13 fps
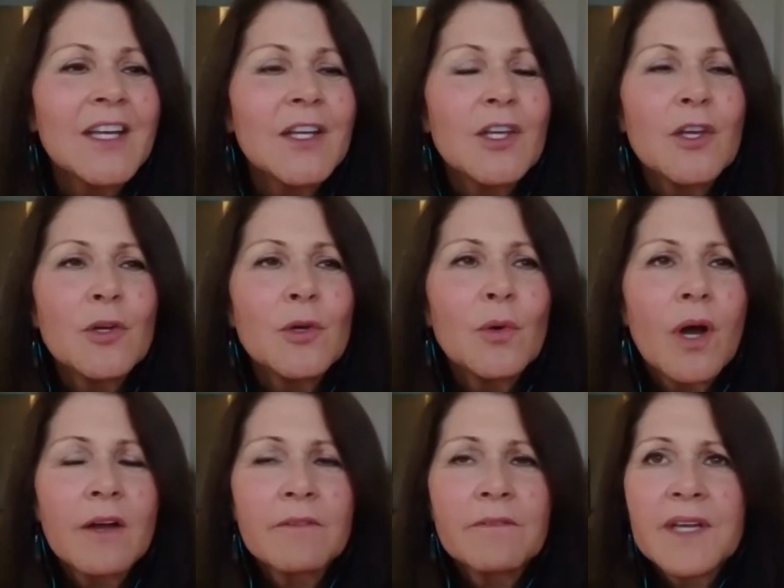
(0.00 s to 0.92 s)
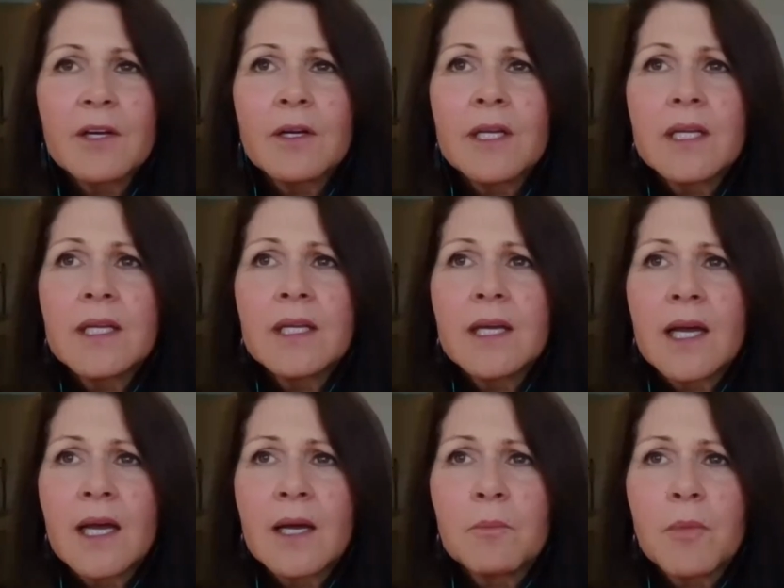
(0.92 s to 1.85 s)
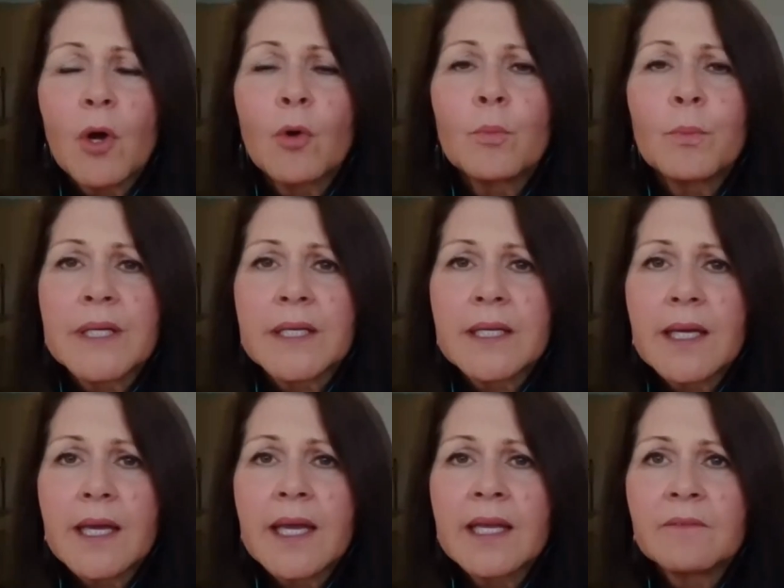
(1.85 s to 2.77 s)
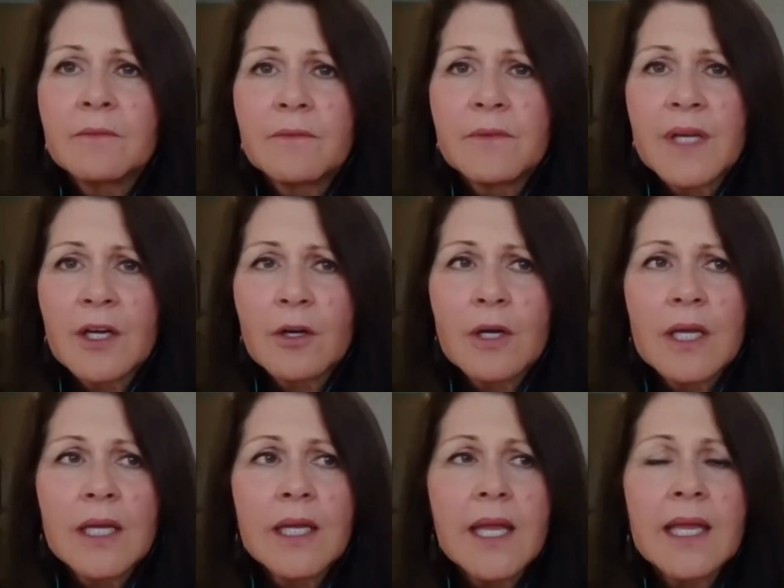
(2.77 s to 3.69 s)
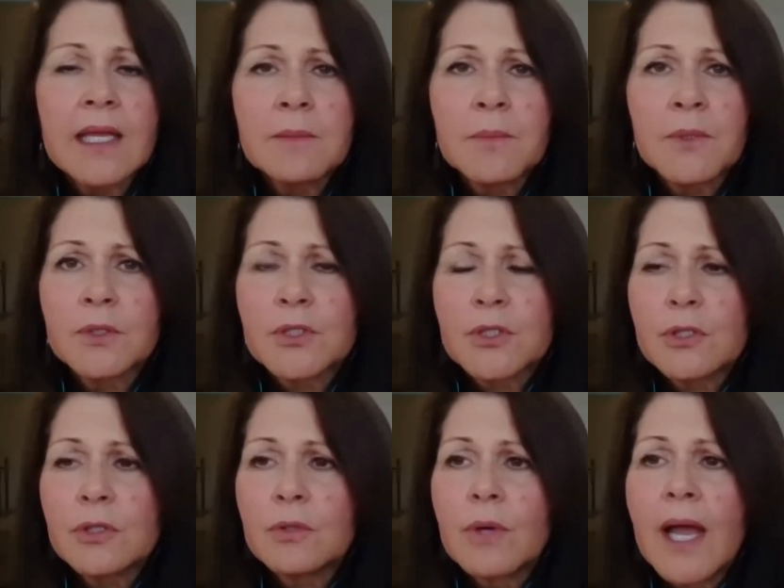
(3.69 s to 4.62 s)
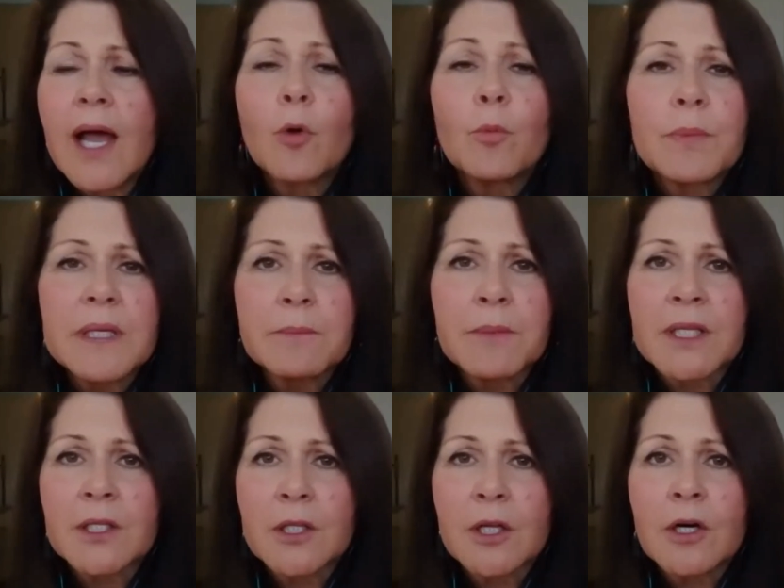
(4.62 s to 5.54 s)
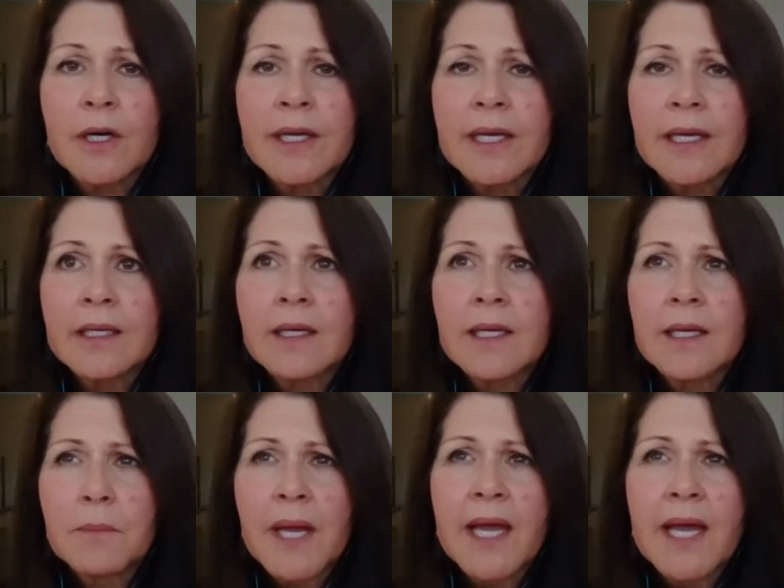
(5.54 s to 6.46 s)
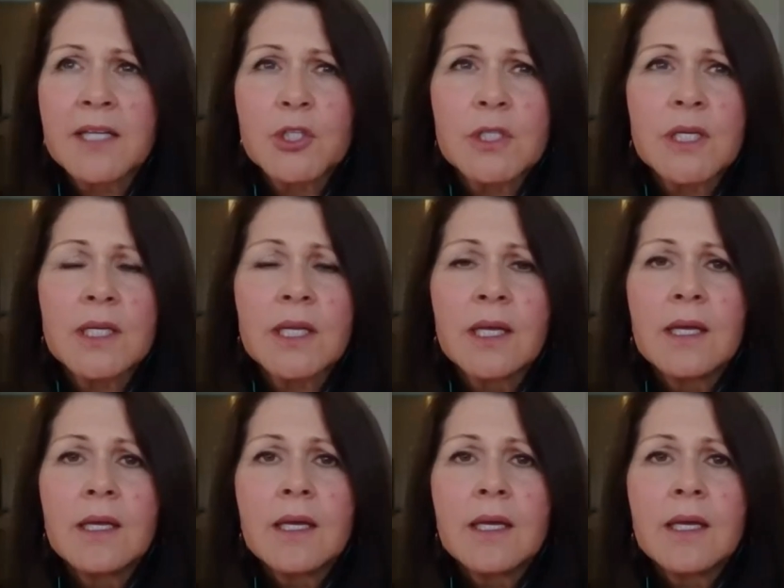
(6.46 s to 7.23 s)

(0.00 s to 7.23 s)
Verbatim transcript: you are very um, open and very able to help people along in a compassionate